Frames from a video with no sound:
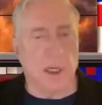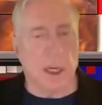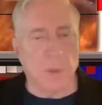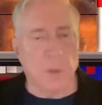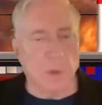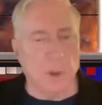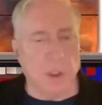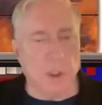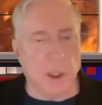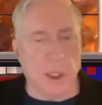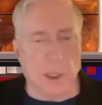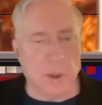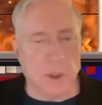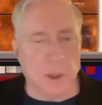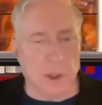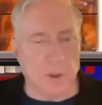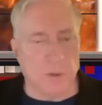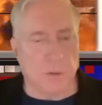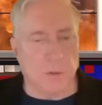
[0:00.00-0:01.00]
I wouldn't allow a
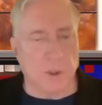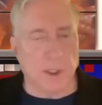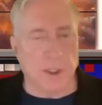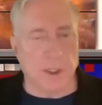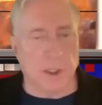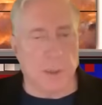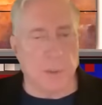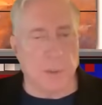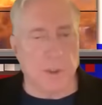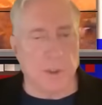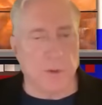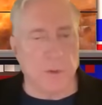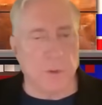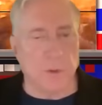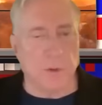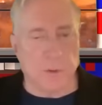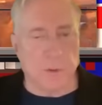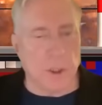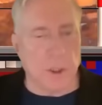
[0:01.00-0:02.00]
good friend to commit
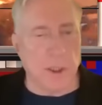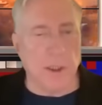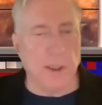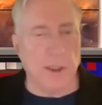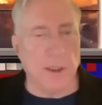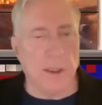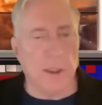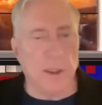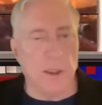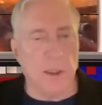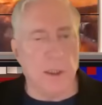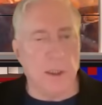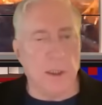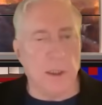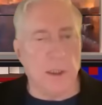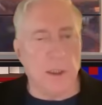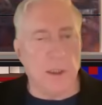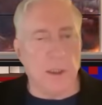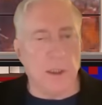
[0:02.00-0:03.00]
suicide.
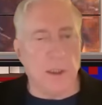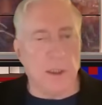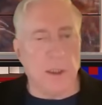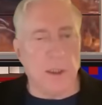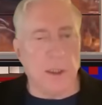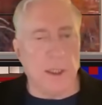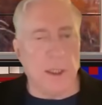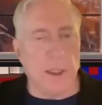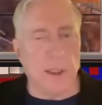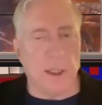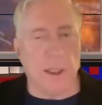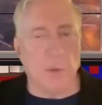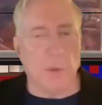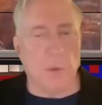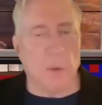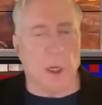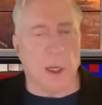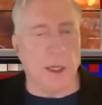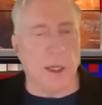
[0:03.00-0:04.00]
And
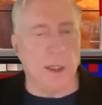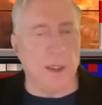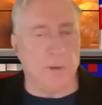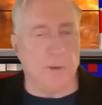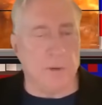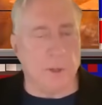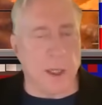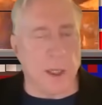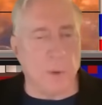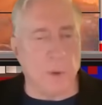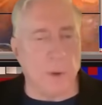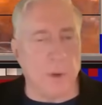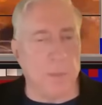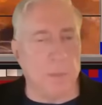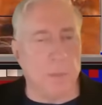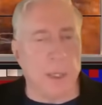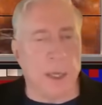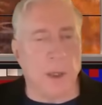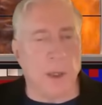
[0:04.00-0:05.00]
if I were
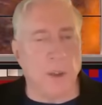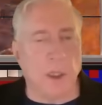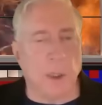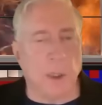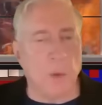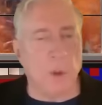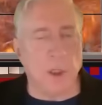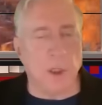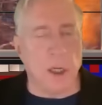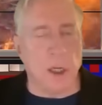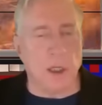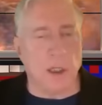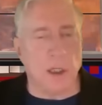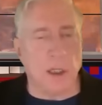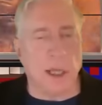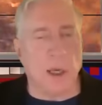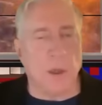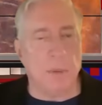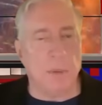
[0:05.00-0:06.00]
in power, I would not
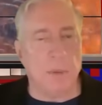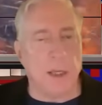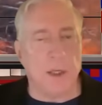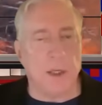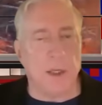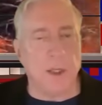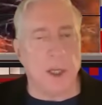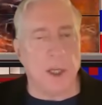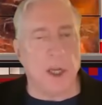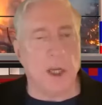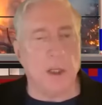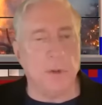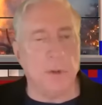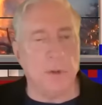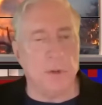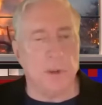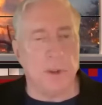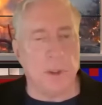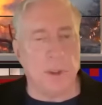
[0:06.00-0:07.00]
allow
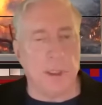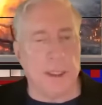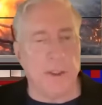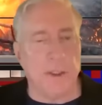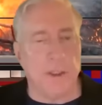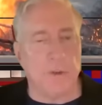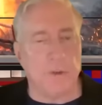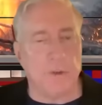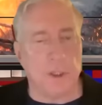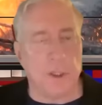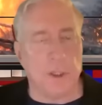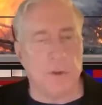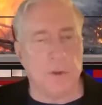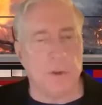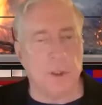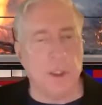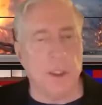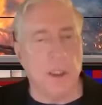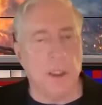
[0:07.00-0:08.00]
Netanyahu to lead this
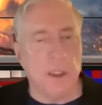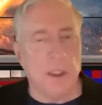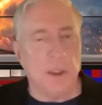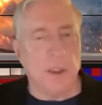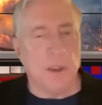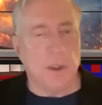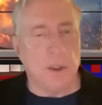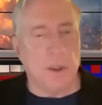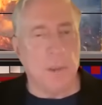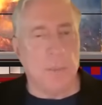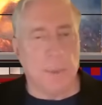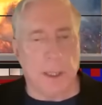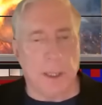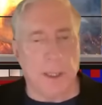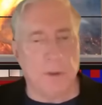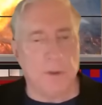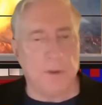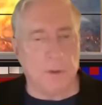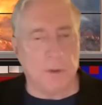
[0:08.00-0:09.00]
country on the
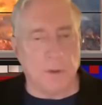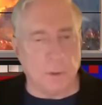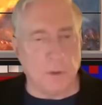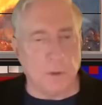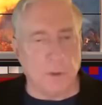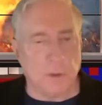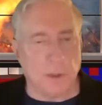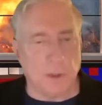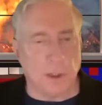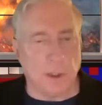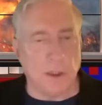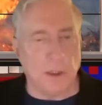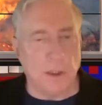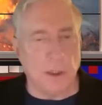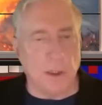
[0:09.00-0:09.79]
path to suicide.